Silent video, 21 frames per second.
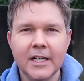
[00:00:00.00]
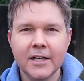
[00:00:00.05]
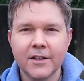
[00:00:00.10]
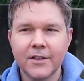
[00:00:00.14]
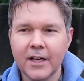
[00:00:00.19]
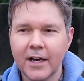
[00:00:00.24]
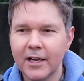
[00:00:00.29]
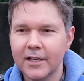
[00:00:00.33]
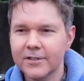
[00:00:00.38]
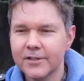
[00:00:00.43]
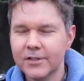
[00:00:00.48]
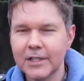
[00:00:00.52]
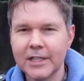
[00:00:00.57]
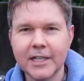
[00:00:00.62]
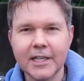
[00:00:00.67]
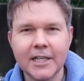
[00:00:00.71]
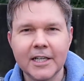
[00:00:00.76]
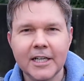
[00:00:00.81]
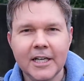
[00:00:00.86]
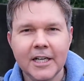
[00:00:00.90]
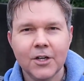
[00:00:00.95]

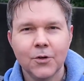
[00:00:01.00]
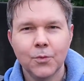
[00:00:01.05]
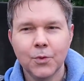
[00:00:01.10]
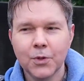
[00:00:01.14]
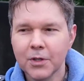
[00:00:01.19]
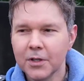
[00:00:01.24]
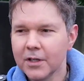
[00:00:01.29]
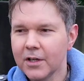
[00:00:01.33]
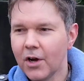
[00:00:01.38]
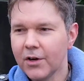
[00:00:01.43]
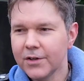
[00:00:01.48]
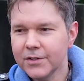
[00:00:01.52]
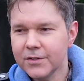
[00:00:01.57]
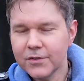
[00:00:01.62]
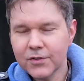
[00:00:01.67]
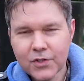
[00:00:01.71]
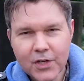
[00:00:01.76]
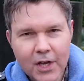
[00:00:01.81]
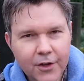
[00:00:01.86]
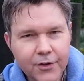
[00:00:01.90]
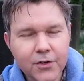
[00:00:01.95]
that will
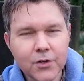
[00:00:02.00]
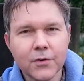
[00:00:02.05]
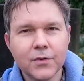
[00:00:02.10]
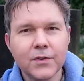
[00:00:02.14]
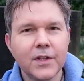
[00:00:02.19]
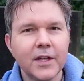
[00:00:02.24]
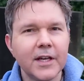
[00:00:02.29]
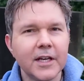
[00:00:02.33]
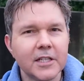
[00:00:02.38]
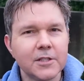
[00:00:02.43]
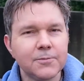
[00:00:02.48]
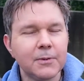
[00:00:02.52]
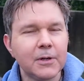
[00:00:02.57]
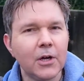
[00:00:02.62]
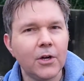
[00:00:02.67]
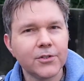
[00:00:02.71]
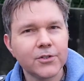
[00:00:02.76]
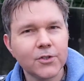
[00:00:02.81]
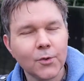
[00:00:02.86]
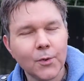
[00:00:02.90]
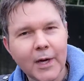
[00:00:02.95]
sell you things, but
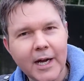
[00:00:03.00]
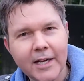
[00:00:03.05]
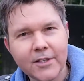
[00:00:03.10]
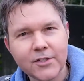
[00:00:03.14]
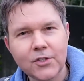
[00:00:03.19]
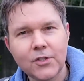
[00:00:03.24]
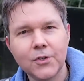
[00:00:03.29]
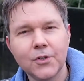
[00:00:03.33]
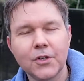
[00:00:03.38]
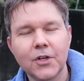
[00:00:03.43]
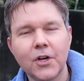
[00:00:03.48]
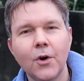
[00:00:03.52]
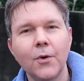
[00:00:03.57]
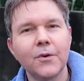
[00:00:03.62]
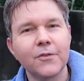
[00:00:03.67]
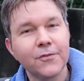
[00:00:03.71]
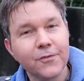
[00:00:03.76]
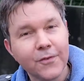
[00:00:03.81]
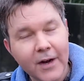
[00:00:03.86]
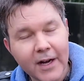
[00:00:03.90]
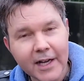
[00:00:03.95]
also ask you to go and
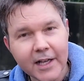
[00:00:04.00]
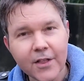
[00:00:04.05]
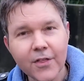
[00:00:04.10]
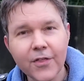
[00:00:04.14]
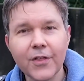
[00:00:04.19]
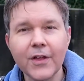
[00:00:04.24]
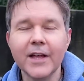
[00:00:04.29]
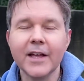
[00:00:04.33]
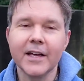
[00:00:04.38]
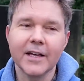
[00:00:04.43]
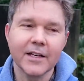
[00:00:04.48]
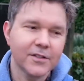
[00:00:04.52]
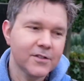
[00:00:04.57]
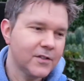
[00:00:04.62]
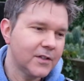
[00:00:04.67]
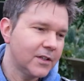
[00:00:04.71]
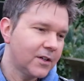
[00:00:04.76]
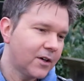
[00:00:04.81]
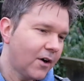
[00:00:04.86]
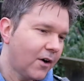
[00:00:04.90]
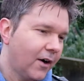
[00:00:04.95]
find things.
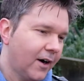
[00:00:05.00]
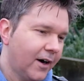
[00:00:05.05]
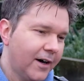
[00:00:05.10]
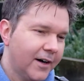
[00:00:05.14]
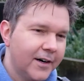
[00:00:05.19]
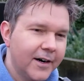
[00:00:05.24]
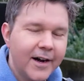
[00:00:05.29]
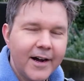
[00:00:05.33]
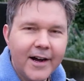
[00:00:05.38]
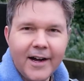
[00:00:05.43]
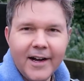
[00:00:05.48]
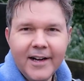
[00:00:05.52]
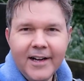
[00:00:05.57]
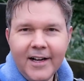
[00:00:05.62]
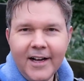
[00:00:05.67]
There are